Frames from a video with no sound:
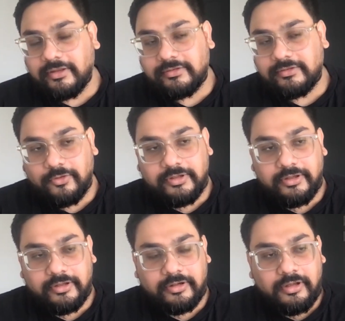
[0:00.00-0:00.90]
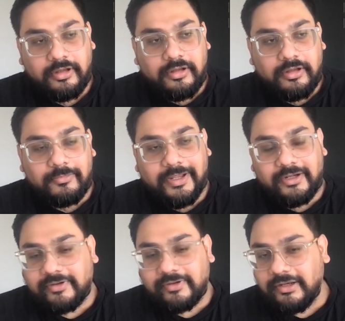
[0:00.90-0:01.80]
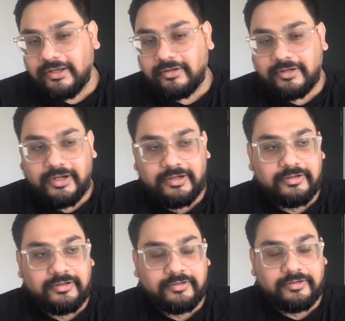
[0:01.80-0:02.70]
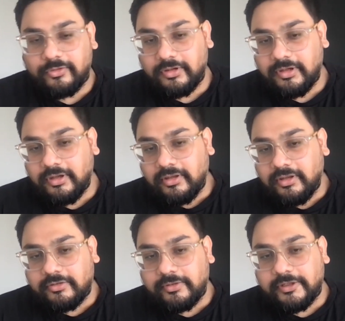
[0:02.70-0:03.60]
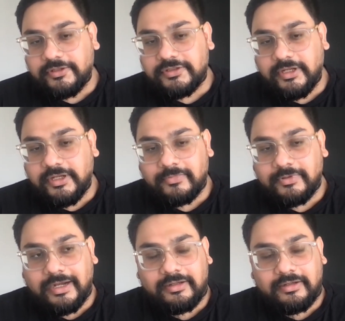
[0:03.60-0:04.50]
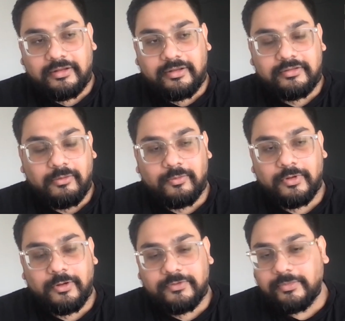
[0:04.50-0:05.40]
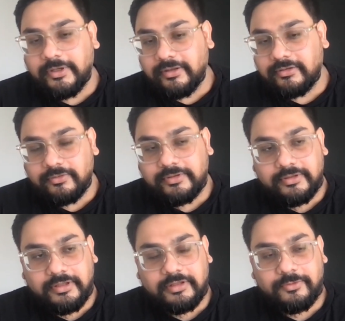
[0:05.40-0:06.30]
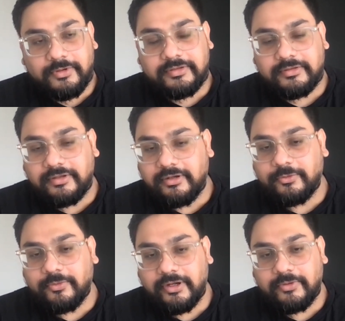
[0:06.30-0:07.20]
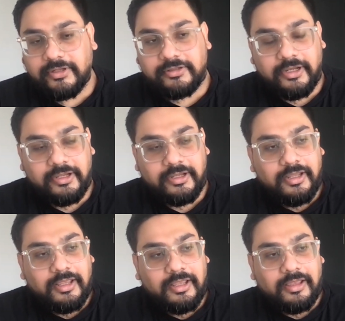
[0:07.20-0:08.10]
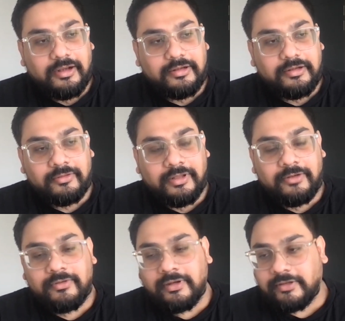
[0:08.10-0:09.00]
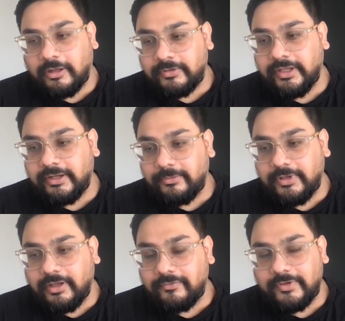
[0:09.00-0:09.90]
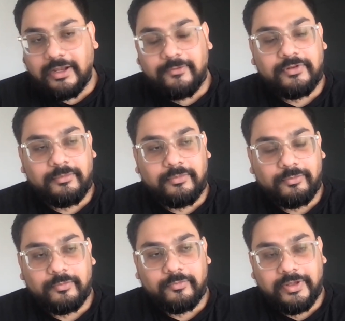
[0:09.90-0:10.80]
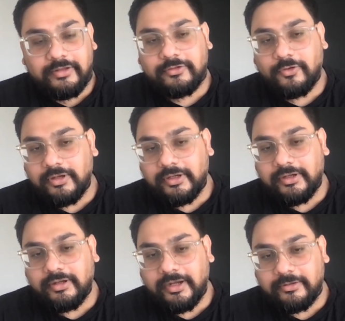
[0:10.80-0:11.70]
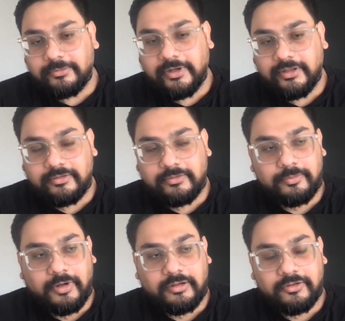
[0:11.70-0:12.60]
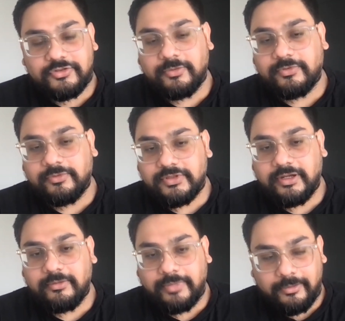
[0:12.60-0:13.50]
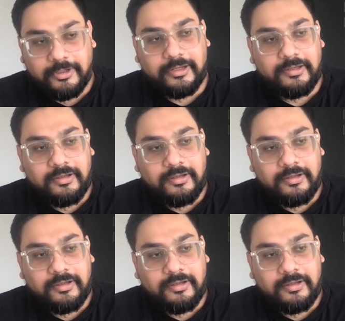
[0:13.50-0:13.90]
us on their like trailer credits and so on. So essentially, that is one of the biggest success for us in 2023. And then in Saudi Arabia, we have some very solid enterprise partnerships which are in pipeline,